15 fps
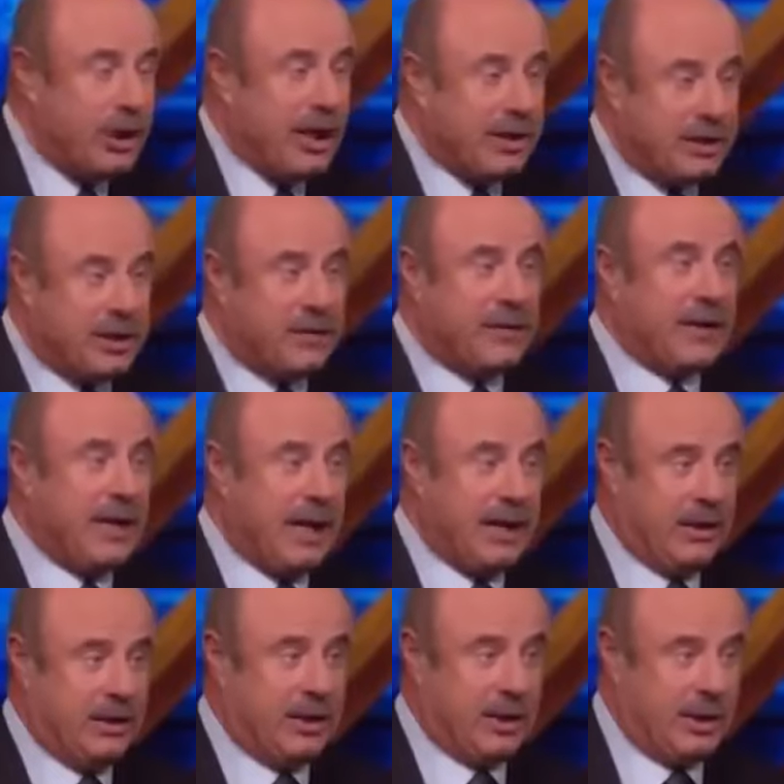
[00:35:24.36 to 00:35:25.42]

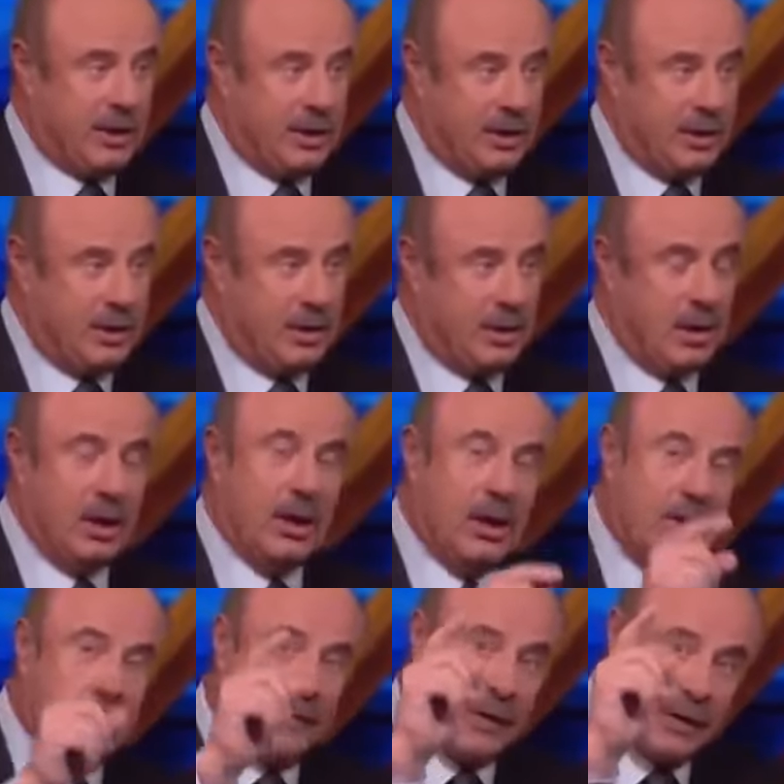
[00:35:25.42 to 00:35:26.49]
justification
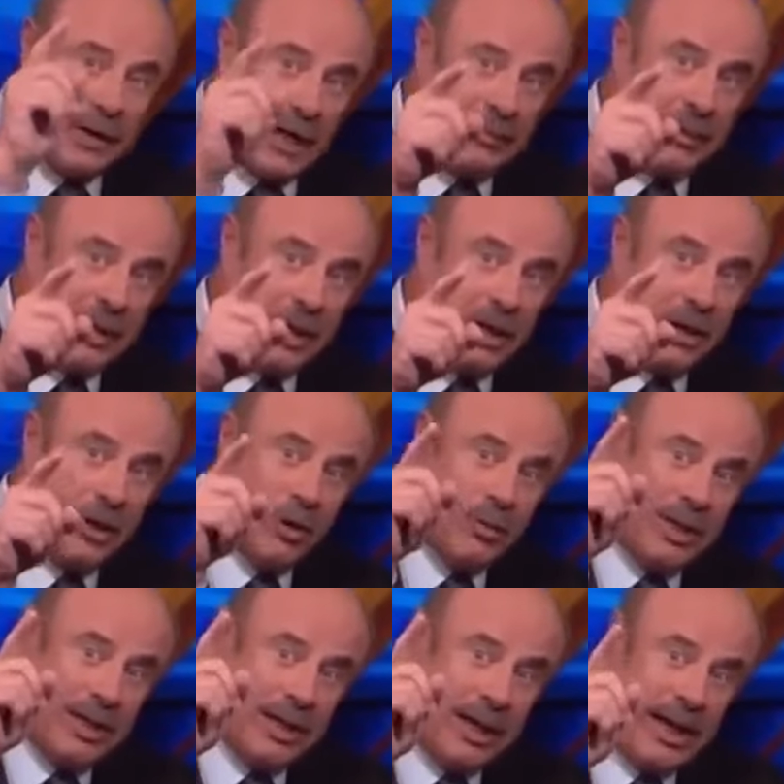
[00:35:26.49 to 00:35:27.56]
for coming home
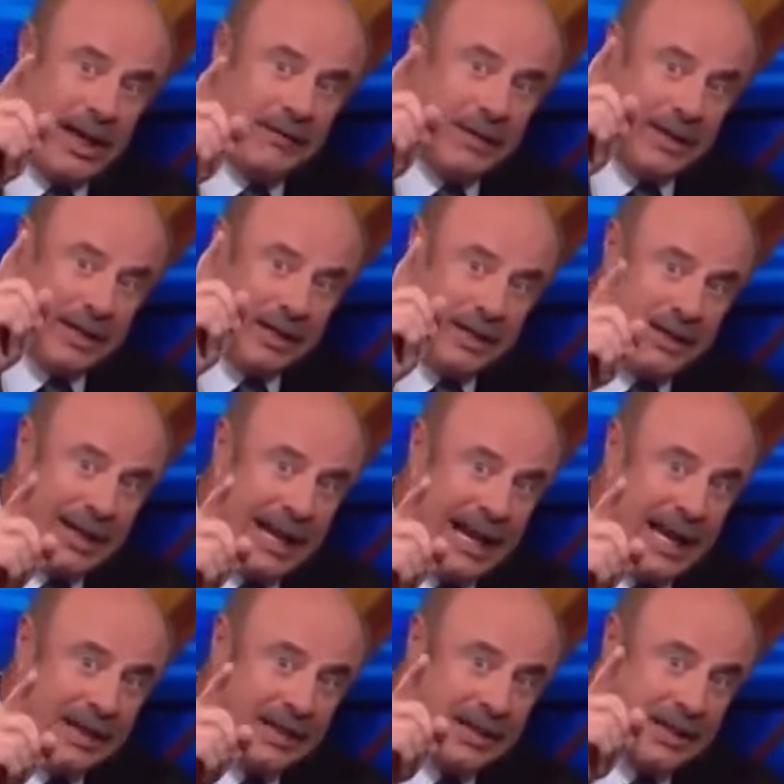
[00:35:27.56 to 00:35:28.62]
and having
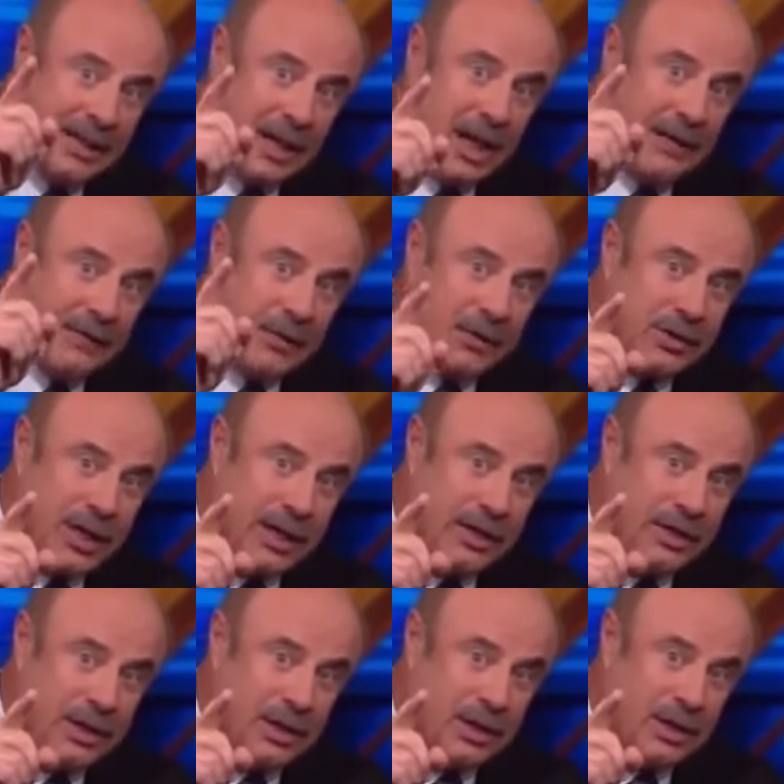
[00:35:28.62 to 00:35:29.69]
that
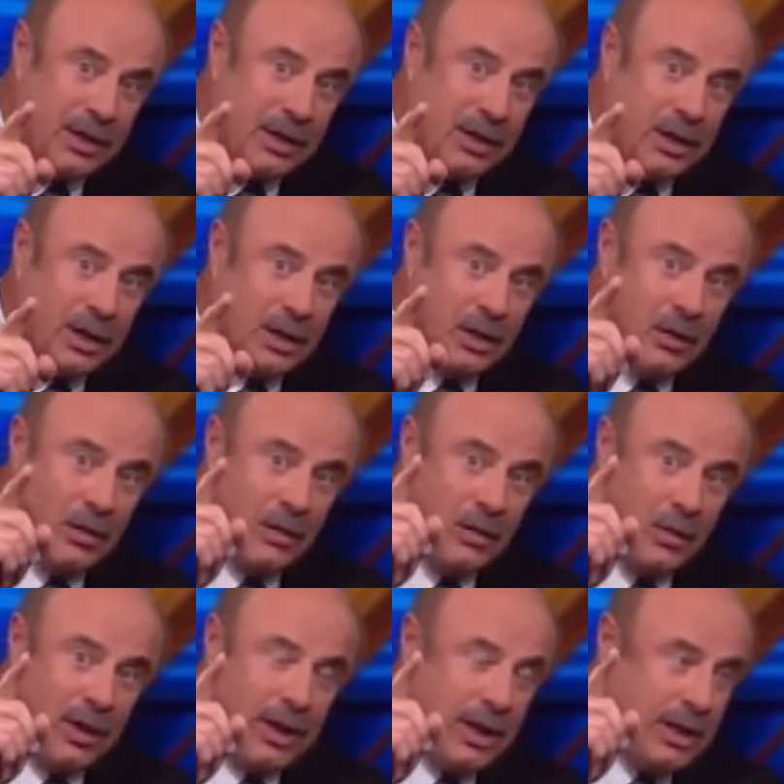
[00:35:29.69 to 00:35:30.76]
conversation
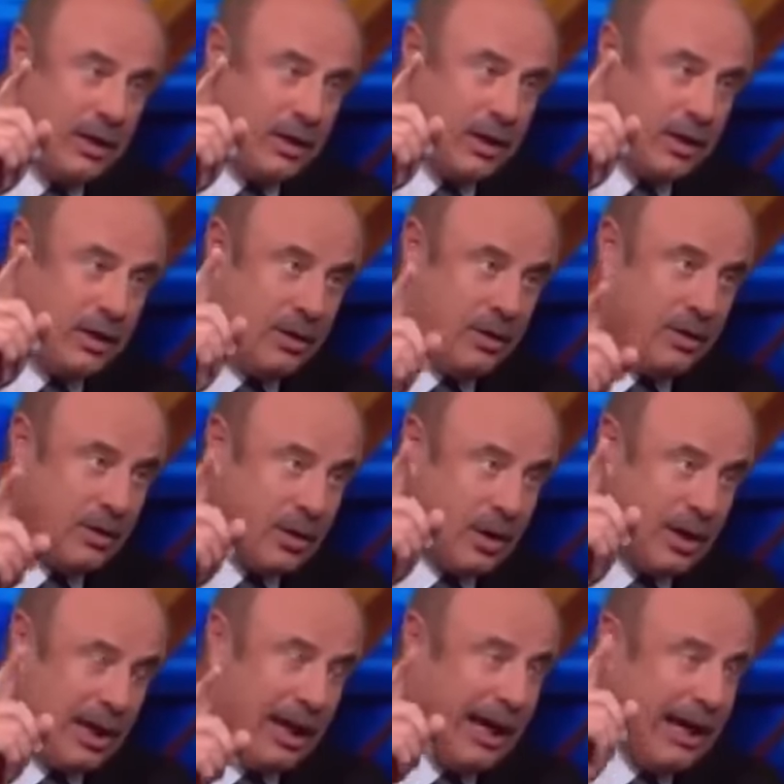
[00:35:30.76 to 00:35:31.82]
with
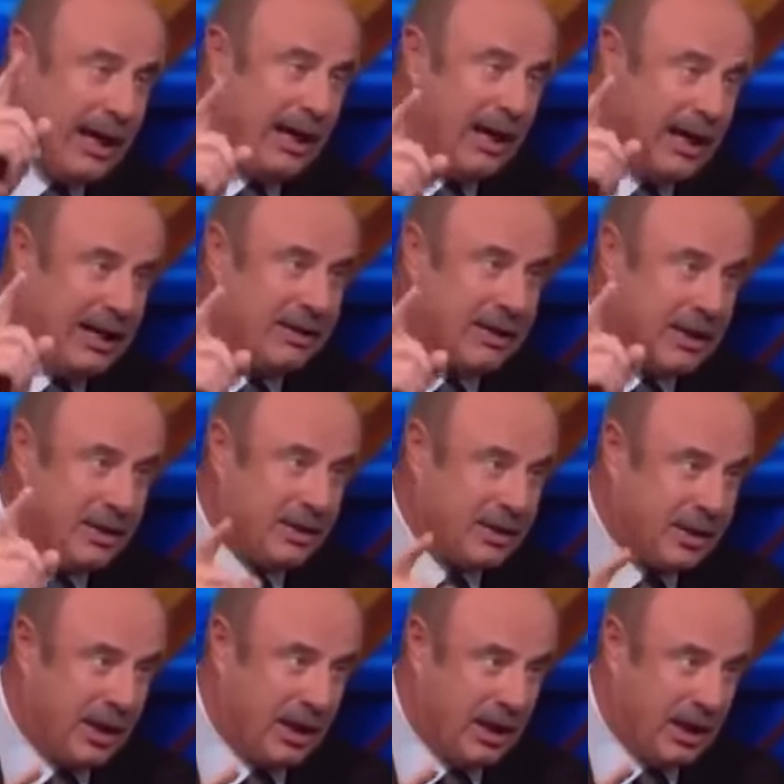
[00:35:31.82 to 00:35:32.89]
your adolescent
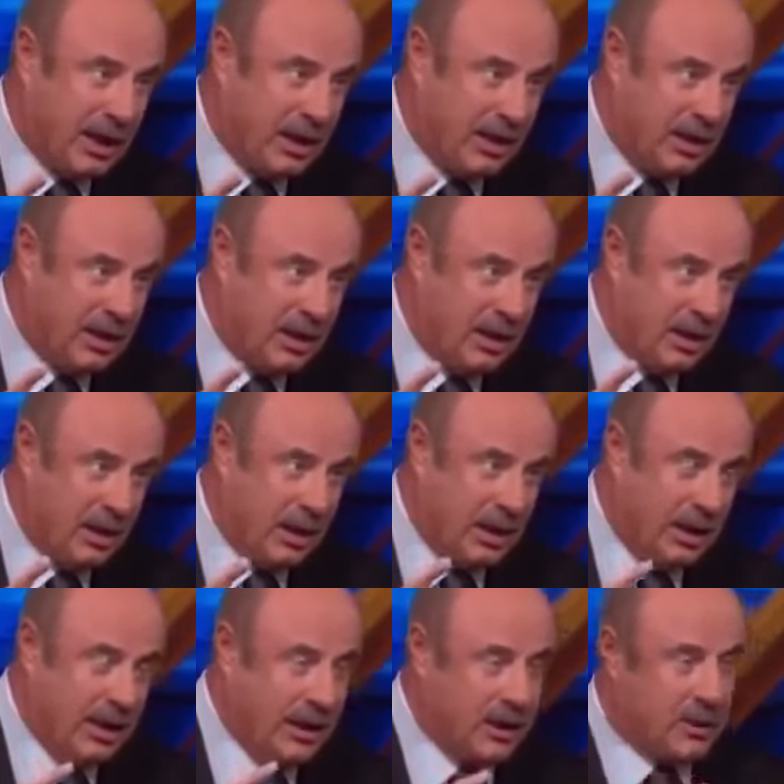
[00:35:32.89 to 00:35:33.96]
son
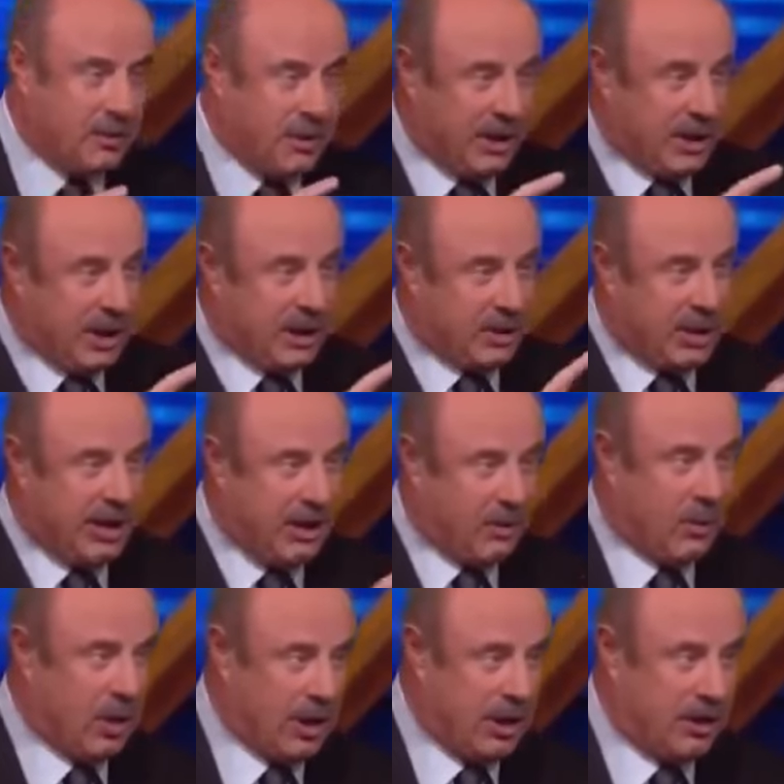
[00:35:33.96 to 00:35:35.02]
is because he
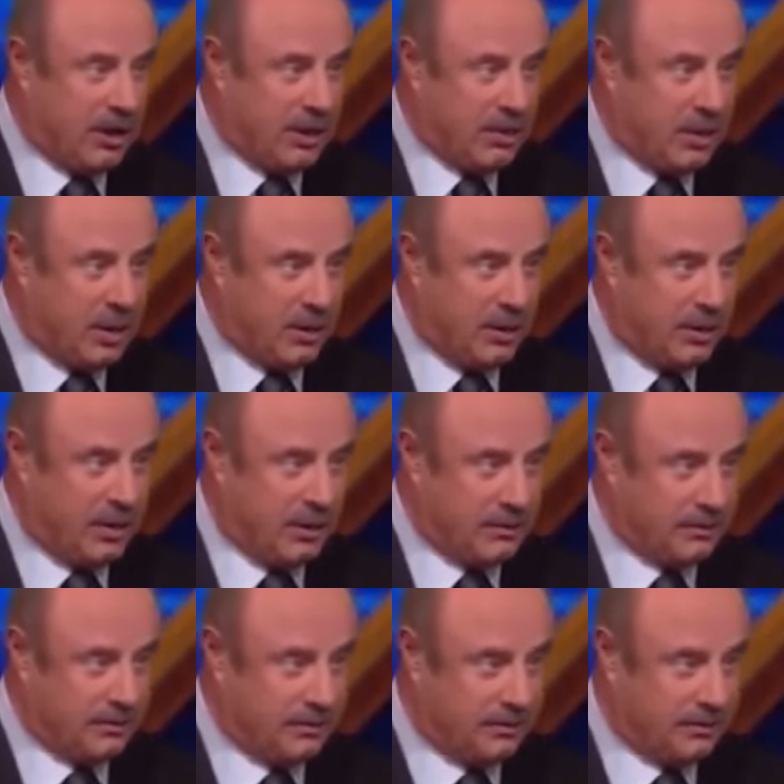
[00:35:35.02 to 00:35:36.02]
wanted the truth.